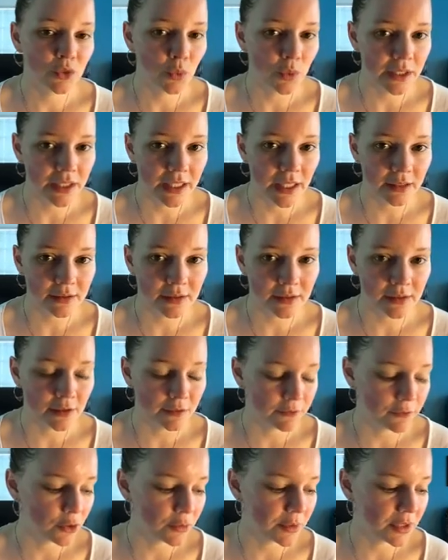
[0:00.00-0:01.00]
20 ounces
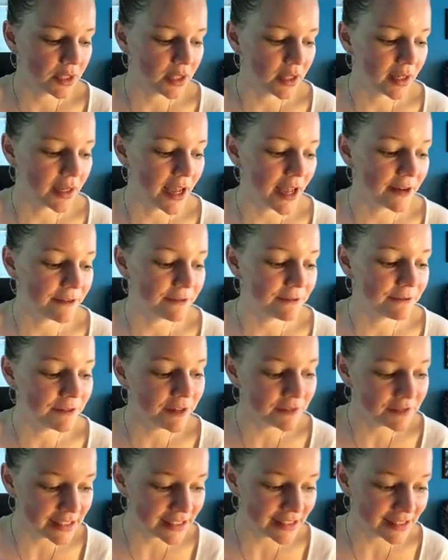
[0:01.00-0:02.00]
of formula and
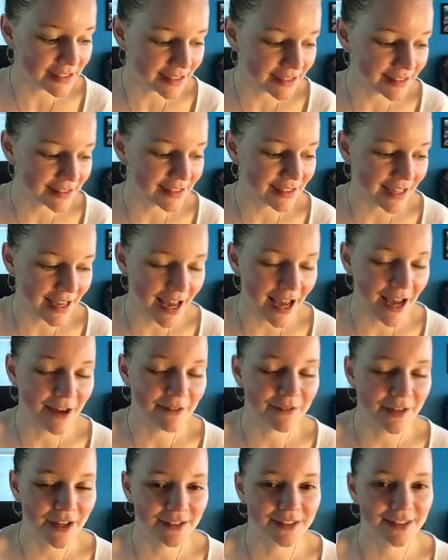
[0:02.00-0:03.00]

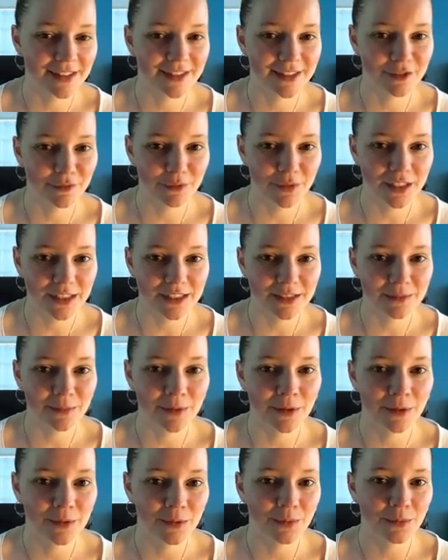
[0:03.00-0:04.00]
56.5 ounces of breast
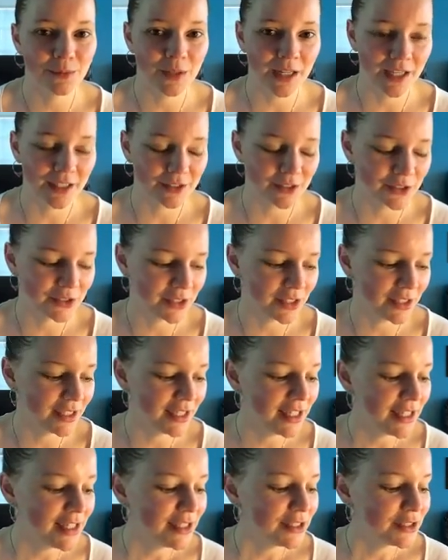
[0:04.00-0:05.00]
milk
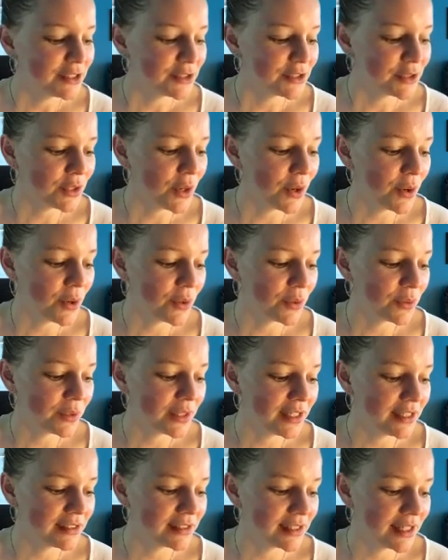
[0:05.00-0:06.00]
extra. So,
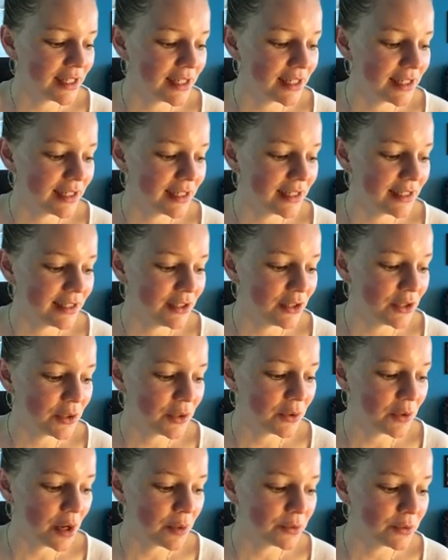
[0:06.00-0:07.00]
he's getting,
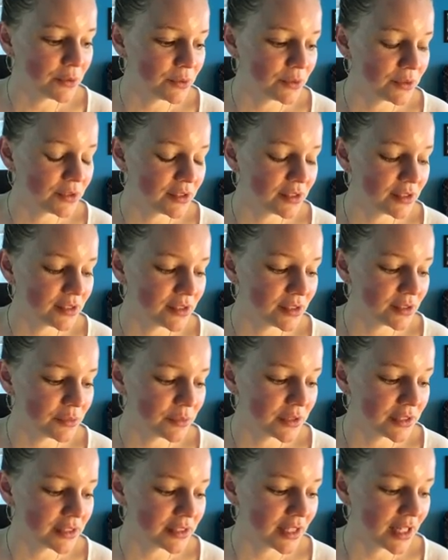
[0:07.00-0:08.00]
almost,
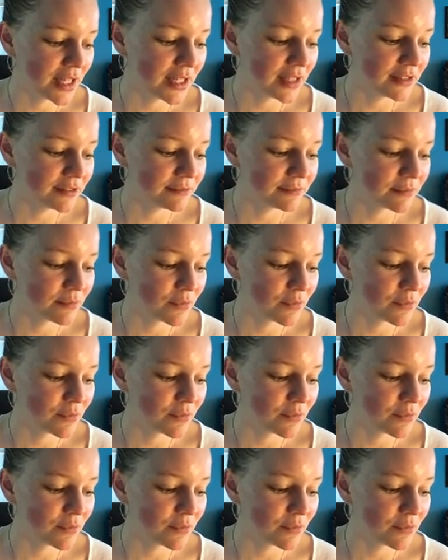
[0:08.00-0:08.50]
what is that?